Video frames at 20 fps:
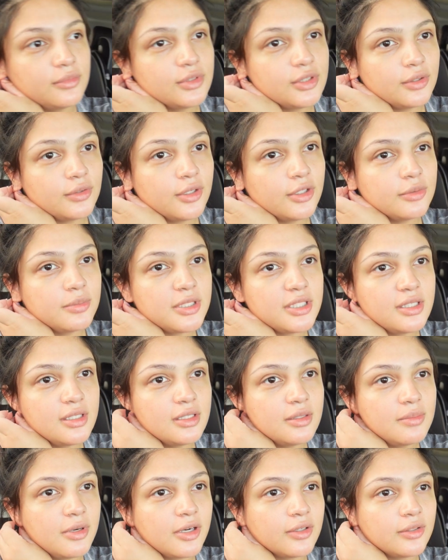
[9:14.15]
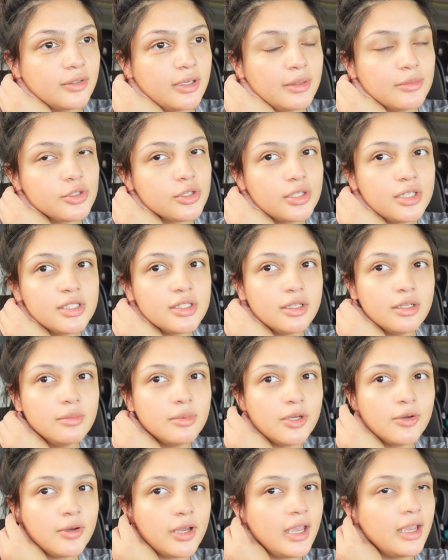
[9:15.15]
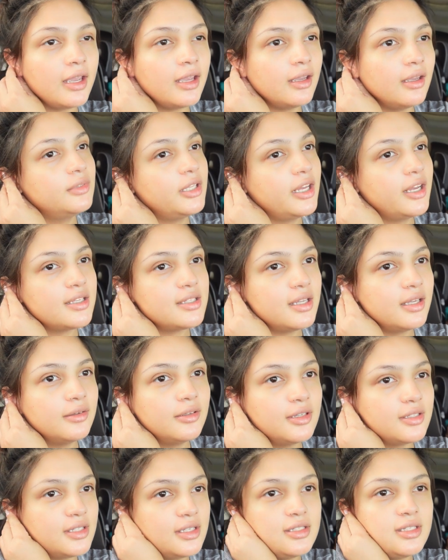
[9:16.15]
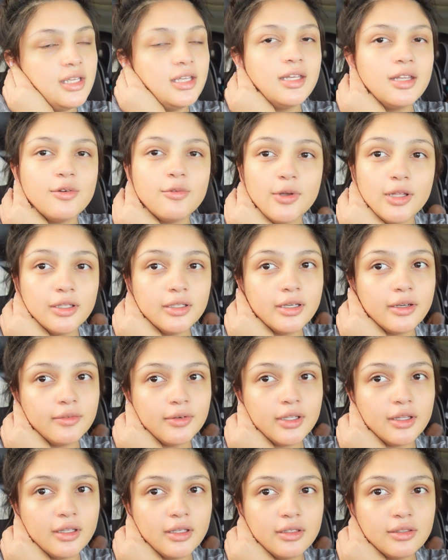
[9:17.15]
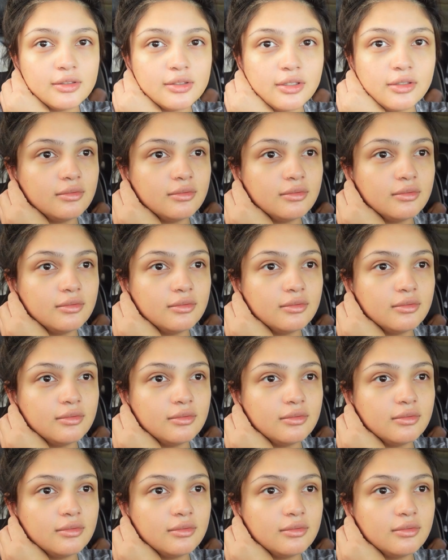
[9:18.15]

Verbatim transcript: So he'll be seen tomorrow. I'm sure he's gonna be okay, like I said, because he's eating well and everything. So